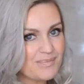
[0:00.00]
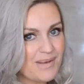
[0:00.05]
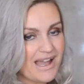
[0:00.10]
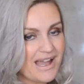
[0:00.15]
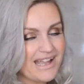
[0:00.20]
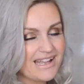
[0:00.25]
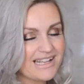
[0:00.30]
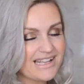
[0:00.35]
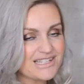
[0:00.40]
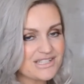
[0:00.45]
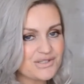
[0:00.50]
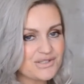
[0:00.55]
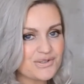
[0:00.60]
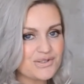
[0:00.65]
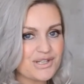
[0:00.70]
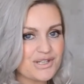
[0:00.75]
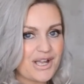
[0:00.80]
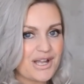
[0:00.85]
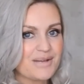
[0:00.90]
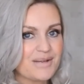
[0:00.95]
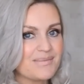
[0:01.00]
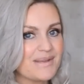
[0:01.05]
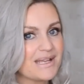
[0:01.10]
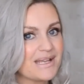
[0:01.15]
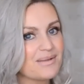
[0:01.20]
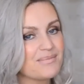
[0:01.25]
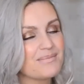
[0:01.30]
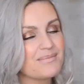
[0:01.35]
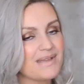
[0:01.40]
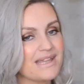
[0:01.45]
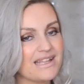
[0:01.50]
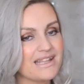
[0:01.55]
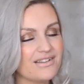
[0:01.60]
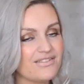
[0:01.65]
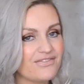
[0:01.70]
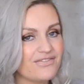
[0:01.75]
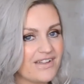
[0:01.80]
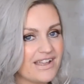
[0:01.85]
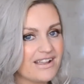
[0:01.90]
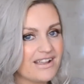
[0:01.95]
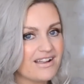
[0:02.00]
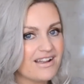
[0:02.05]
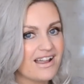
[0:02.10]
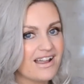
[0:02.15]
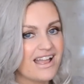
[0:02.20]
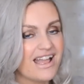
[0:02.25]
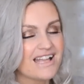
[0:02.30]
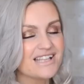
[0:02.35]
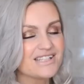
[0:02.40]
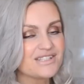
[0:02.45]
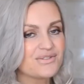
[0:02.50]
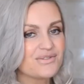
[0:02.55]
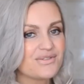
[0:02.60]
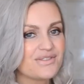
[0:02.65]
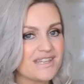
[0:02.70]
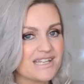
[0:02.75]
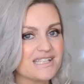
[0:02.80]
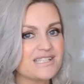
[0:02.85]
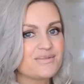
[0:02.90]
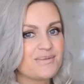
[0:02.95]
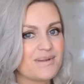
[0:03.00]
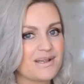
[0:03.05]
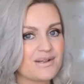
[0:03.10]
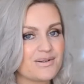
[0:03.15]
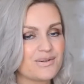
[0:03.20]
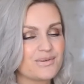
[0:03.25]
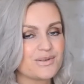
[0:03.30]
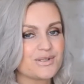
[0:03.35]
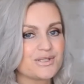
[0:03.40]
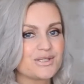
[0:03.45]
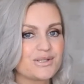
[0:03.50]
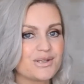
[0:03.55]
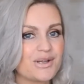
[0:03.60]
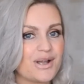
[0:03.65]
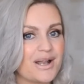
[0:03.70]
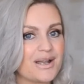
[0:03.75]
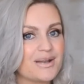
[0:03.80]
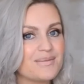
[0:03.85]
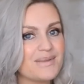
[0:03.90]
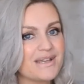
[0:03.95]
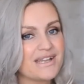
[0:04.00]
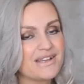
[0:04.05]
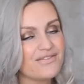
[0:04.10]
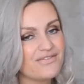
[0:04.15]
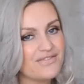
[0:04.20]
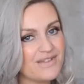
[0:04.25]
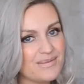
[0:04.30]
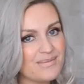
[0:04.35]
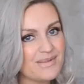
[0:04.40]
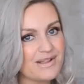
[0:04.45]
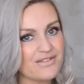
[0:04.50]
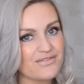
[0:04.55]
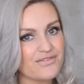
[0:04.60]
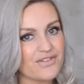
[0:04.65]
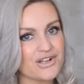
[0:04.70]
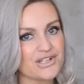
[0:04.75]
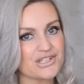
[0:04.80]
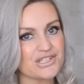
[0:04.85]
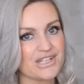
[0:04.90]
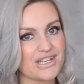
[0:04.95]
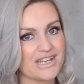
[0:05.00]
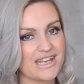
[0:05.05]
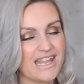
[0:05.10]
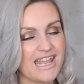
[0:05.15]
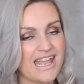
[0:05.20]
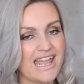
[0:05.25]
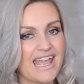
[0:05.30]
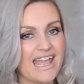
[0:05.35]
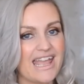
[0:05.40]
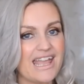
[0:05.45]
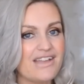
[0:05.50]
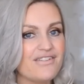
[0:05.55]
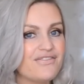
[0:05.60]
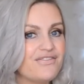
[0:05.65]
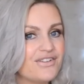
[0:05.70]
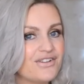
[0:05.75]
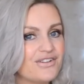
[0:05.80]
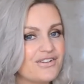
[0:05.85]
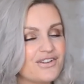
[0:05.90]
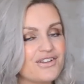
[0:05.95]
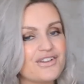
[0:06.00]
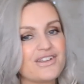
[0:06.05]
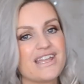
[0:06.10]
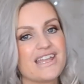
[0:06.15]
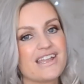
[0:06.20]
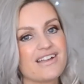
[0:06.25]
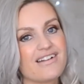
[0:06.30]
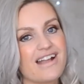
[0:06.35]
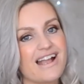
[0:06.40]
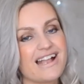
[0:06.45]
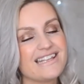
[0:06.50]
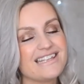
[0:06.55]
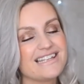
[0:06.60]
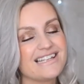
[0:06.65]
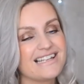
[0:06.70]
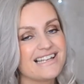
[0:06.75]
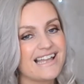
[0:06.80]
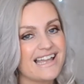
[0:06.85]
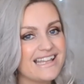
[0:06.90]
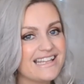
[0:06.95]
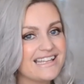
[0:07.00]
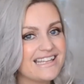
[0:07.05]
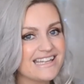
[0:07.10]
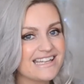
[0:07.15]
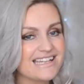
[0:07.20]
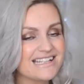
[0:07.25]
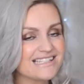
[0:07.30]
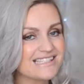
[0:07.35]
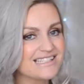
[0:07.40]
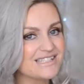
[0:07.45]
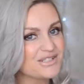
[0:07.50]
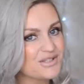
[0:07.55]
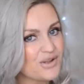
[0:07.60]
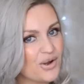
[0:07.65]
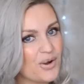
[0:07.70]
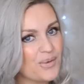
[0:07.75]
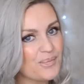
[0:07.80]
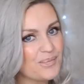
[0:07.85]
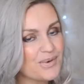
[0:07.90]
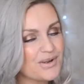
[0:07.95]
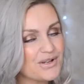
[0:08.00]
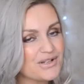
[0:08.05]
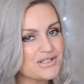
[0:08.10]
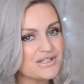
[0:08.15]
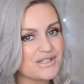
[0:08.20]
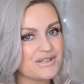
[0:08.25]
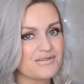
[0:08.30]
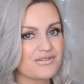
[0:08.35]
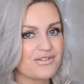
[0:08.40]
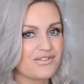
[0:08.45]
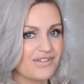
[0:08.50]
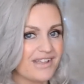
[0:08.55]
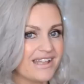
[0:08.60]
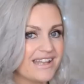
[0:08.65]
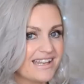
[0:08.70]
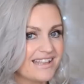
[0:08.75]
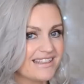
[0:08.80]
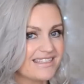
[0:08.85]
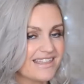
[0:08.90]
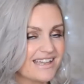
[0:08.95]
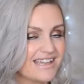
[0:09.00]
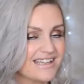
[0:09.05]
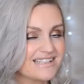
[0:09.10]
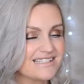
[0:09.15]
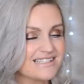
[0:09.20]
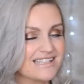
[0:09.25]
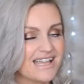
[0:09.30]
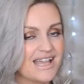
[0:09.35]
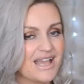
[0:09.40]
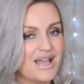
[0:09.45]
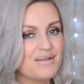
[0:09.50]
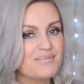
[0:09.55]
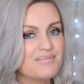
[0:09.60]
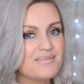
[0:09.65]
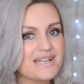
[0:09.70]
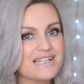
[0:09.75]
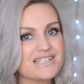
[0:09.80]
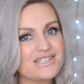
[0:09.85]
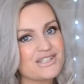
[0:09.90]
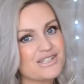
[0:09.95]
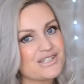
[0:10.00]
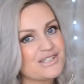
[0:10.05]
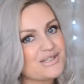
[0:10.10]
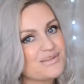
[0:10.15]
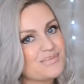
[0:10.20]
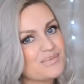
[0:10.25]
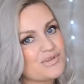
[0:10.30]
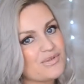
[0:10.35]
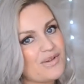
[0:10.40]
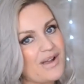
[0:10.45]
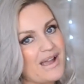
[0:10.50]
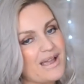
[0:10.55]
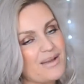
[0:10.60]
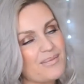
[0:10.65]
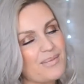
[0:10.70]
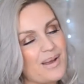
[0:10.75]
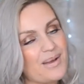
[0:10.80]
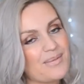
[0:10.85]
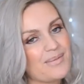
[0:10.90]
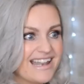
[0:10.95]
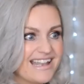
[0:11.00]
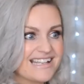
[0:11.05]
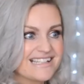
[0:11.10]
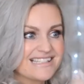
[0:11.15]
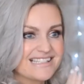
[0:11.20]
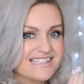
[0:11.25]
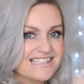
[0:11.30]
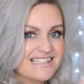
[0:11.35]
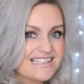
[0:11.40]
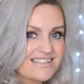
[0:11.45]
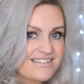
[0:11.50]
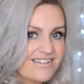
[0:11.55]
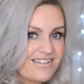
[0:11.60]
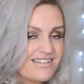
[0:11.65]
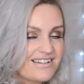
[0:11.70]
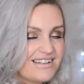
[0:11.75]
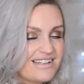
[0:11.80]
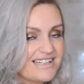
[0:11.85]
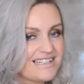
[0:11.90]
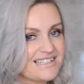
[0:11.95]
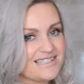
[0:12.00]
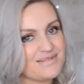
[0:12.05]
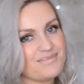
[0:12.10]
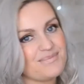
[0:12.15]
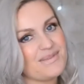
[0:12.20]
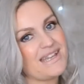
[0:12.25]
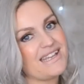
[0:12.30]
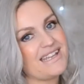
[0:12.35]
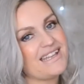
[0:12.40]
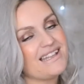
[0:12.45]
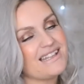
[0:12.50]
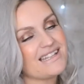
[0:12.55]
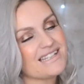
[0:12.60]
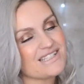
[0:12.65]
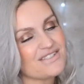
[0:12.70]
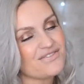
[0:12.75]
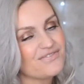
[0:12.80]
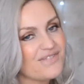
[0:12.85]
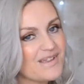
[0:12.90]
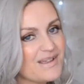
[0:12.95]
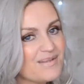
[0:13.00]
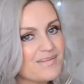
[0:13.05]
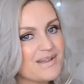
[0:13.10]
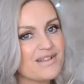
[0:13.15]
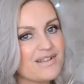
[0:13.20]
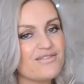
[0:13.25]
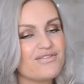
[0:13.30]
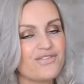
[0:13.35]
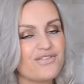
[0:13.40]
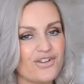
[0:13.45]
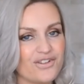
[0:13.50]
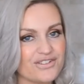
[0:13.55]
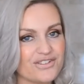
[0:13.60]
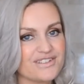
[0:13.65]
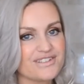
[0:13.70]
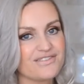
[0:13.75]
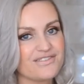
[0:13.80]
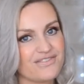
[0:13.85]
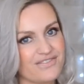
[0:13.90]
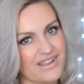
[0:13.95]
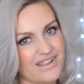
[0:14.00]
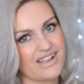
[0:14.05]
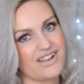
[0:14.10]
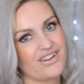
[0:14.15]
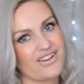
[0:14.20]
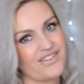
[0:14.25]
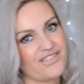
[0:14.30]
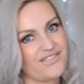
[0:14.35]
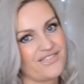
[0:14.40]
back I showed you how to make a male figure, so this week I'm going to show you how to make a female version. If you're new here and you like cakes and toppers and creating things, make sure you subscribe and let's get started into making this female fondant figure.